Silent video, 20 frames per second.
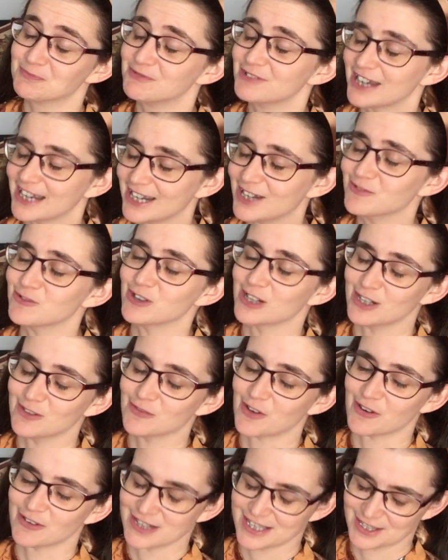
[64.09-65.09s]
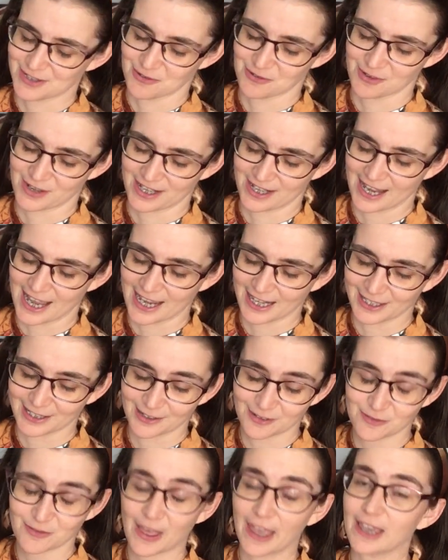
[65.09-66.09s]
really, really very sorry,
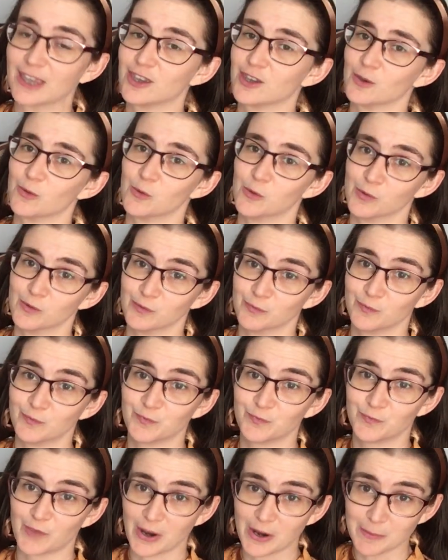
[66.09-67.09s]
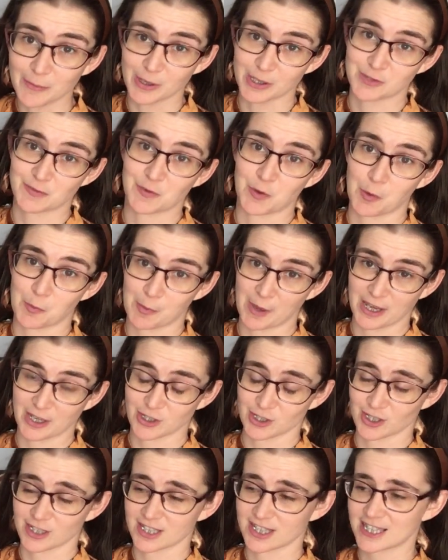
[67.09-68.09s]
and thank you all very much for your
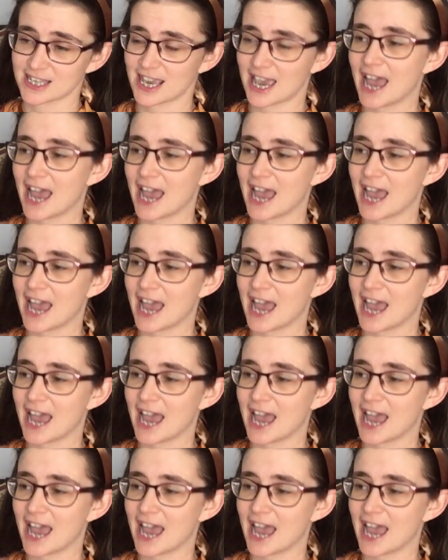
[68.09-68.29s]
patience.